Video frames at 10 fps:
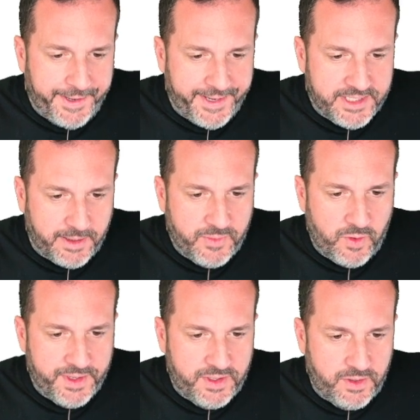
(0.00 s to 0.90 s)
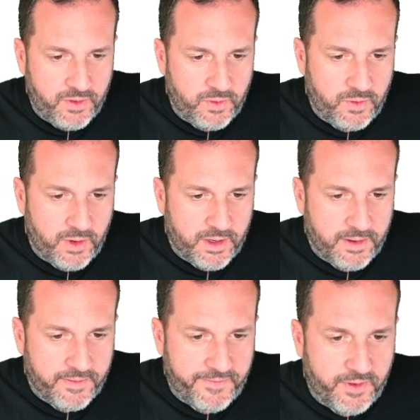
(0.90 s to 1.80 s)
is I'm going to
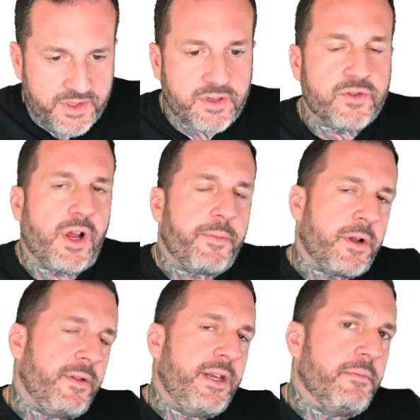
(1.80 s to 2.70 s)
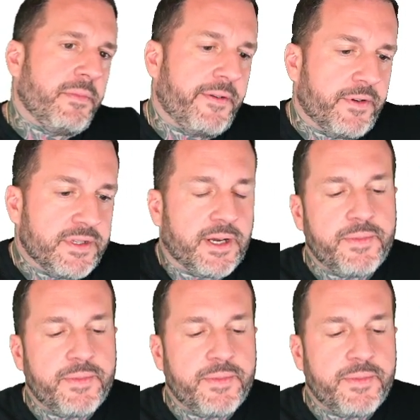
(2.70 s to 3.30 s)
uh, first drop clean buffers.